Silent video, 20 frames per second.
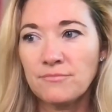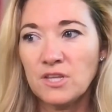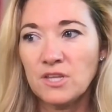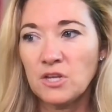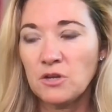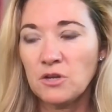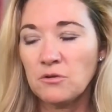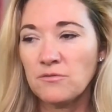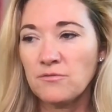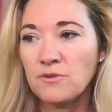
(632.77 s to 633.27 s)

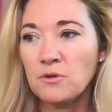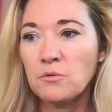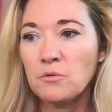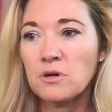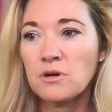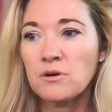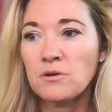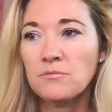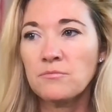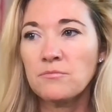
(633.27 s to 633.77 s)
if
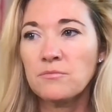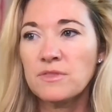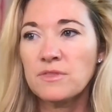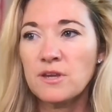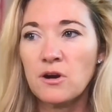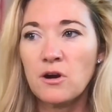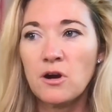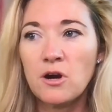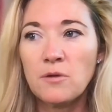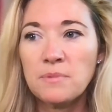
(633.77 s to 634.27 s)

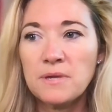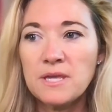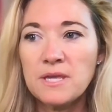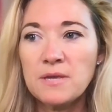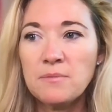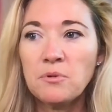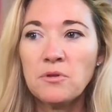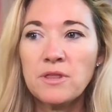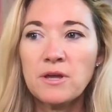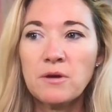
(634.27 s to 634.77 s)
there are
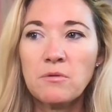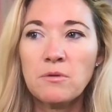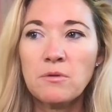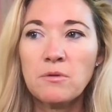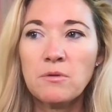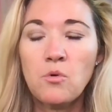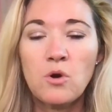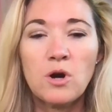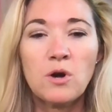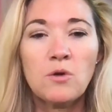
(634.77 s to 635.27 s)
people that were
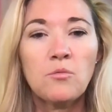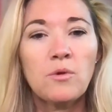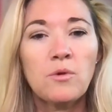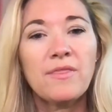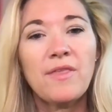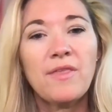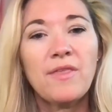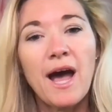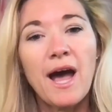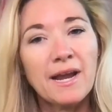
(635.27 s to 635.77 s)
born
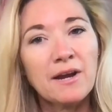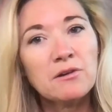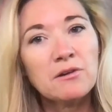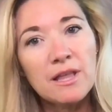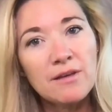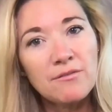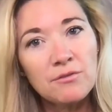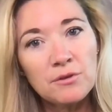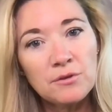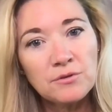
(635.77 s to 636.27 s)
with
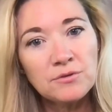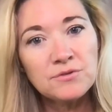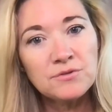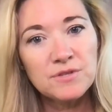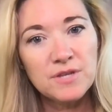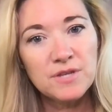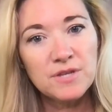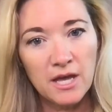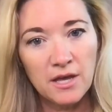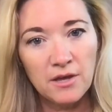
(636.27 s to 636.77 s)
higher
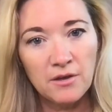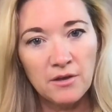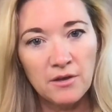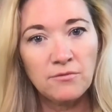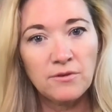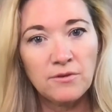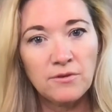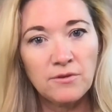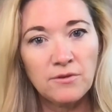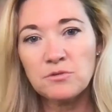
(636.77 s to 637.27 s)
levels
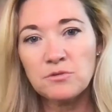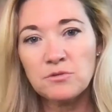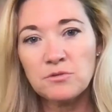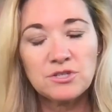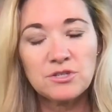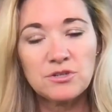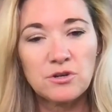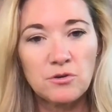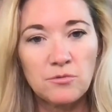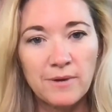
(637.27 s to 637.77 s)
of
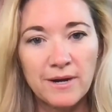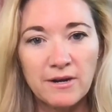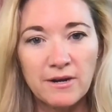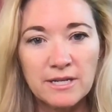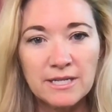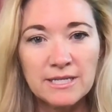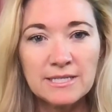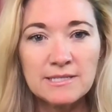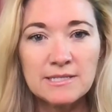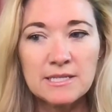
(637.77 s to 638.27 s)
intuition or
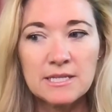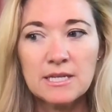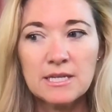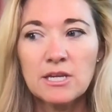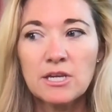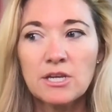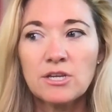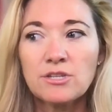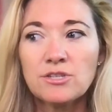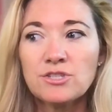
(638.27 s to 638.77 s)
awareness,
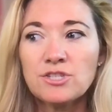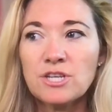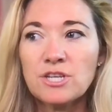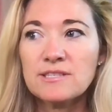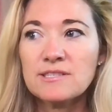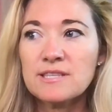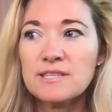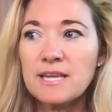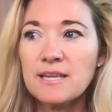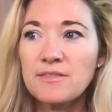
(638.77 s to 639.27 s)

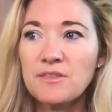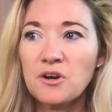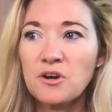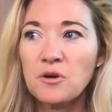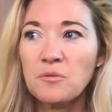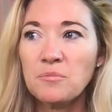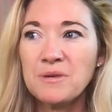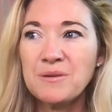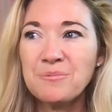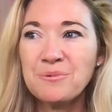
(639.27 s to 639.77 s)
just like
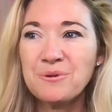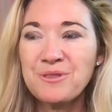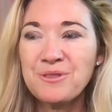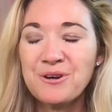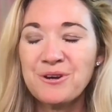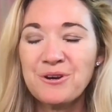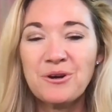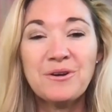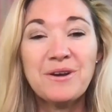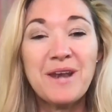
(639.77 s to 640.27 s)
there are people
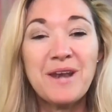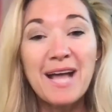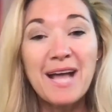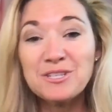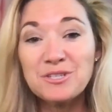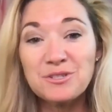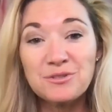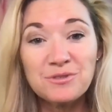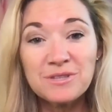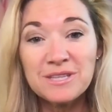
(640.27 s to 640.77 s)
that are
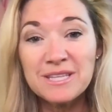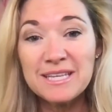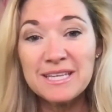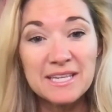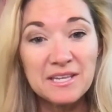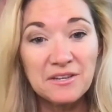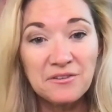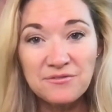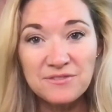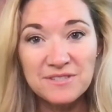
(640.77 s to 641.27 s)
naturally
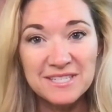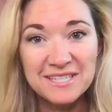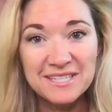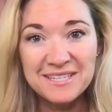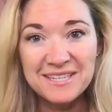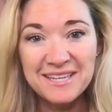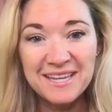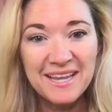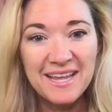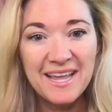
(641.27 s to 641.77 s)

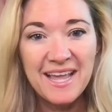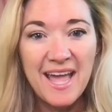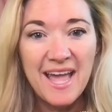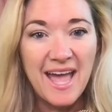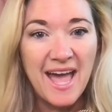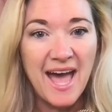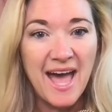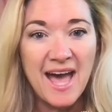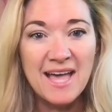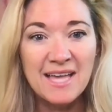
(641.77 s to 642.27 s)
gifted
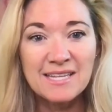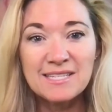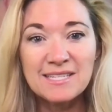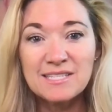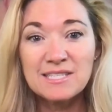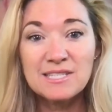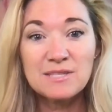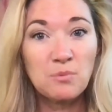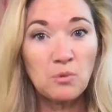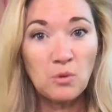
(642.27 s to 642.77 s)

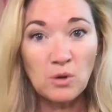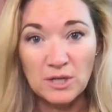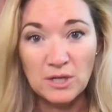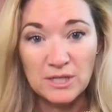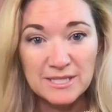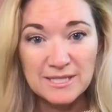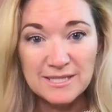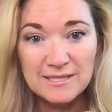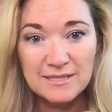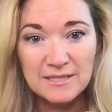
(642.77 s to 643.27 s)
at
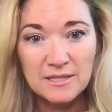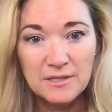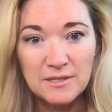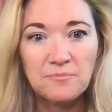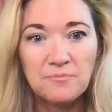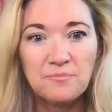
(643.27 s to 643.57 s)
sports.